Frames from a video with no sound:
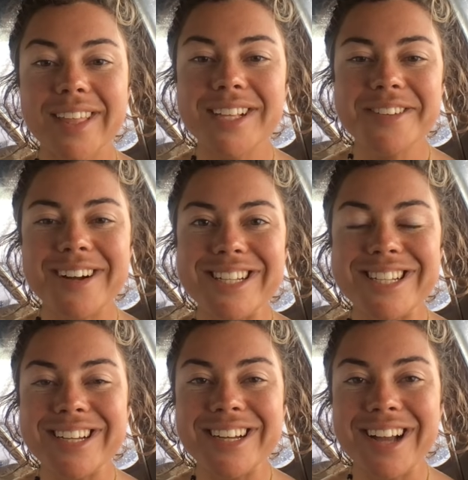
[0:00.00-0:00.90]
Thanks for
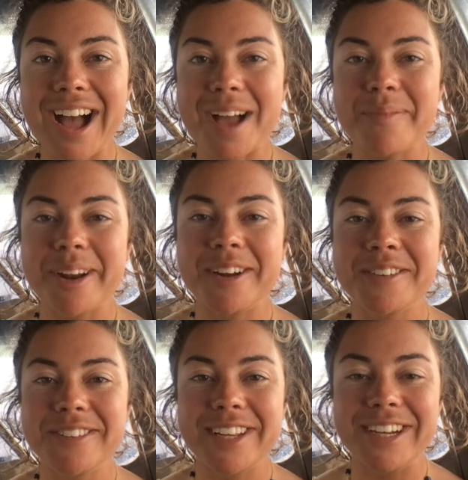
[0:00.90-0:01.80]
watching. I put out
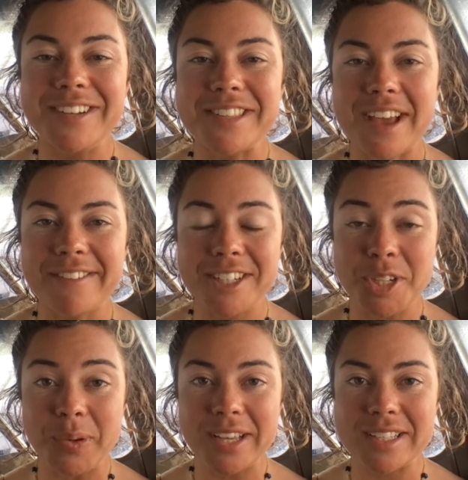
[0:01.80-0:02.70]
new videos every
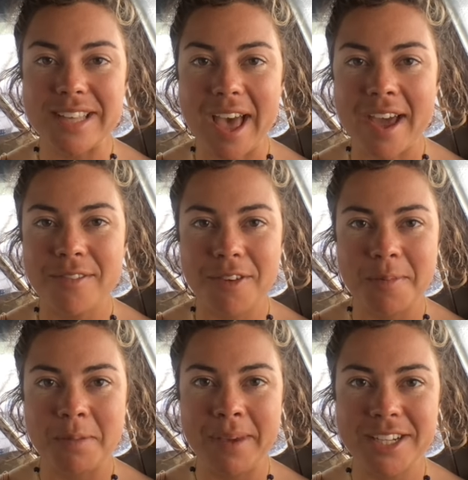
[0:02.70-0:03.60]
2 weeks, and for
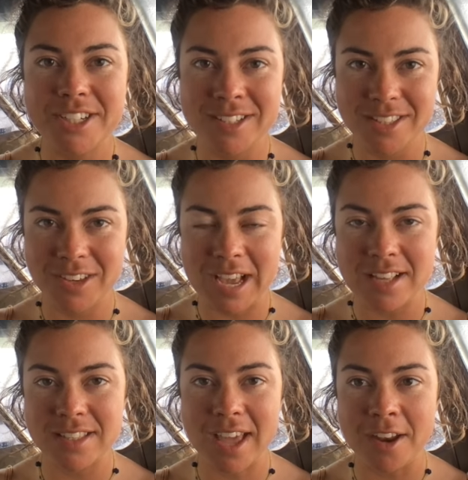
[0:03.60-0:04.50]
my patrons, you
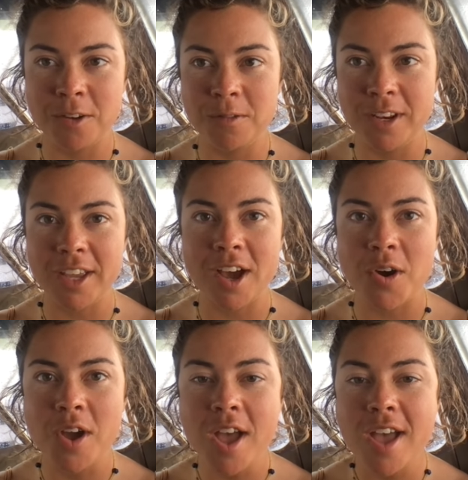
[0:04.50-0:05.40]
guys get new
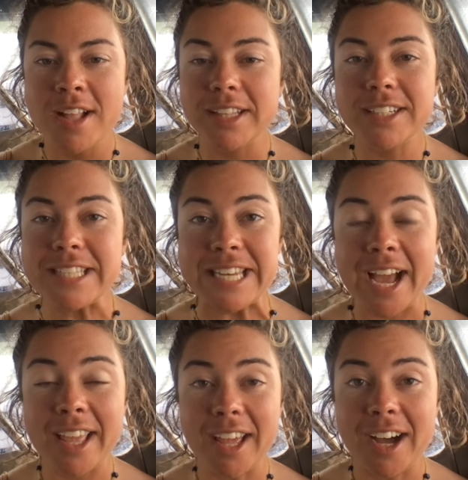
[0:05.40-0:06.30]
video, little
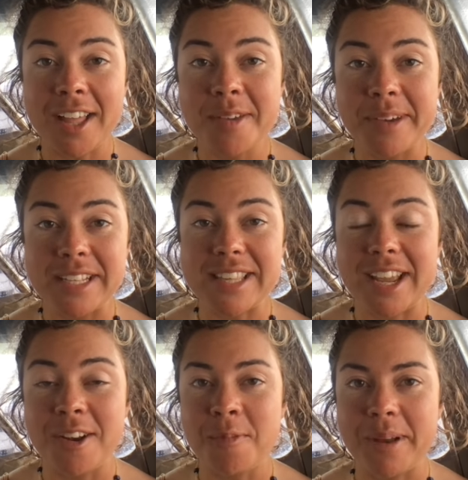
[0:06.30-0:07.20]
snack on the weeks
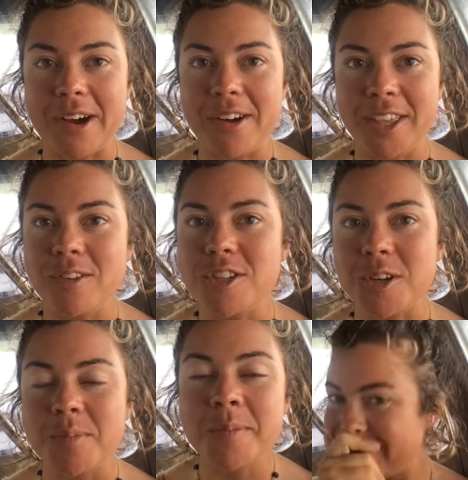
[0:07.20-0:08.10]
that I don't put out a YouTube.